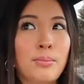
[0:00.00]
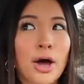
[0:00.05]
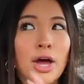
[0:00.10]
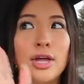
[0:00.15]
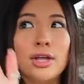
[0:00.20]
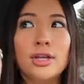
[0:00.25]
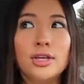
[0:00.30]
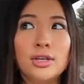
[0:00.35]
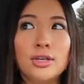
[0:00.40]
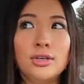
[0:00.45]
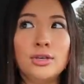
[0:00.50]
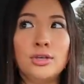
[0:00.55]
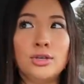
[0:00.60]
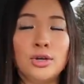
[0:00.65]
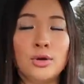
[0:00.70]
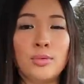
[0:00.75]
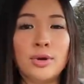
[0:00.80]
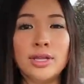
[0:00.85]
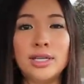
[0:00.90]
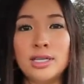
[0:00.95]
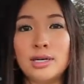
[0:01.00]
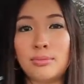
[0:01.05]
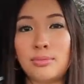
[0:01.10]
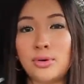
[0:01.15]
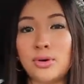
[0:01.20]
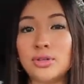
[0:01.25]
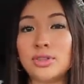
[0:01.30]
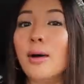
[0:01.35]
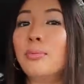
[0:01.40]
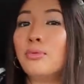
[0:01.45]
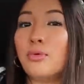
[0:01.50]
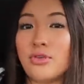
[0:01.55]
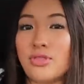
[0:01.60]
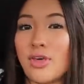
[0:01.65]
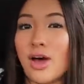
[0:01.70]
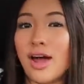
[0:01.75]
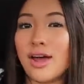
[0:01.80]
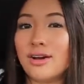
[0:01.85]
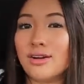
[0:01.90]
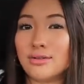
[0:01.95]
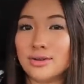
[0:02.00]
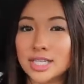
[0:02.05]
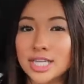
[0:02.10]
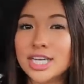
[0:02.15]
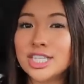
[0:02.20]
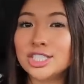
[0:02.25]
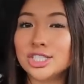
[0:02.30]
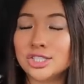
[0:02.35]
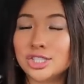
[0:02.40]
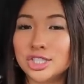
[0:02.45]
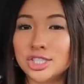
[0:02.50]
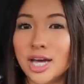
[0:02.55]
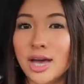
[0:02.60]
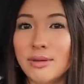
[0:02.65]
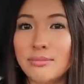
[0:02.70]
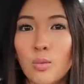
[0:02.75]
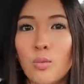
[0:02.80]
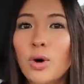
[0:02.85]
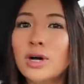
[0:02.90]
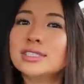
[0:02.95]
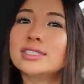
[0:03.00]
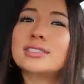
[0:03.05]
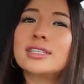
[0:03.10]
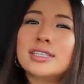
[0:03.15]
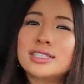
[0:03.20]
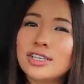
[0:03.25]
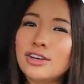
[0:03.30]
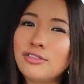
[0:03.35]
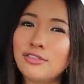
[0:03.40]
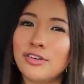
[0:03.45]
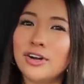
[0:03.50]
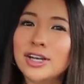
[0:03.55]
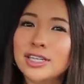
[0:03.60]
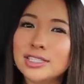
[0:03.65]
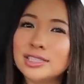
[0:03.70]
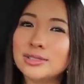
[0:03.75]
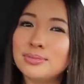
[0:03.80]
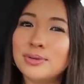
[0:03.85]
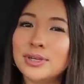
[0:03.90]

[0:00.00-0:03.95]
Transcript: but you're willing to put up with that in a relationship, what's the difference?